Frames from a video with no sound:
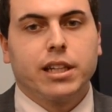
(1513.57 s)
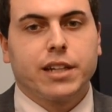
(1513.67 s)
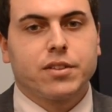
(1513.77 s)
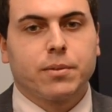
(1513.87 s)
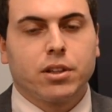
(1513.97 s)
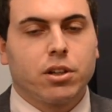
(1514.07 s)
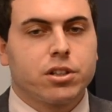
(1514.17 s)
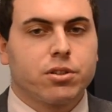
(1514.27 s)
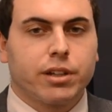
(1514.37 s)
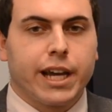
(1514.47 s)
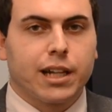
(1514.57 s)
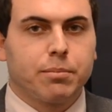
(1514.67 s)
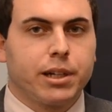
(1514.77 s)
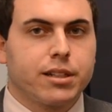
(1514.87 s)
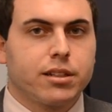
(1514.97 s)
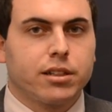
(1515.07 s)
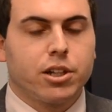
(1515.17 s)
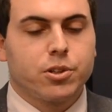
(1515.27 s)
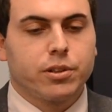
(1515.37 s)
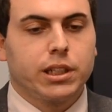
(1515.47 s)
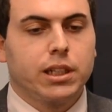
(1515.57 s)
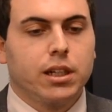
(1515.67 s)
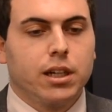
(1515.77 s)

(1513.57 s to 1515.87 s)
That's some of the largest organic brands in the country.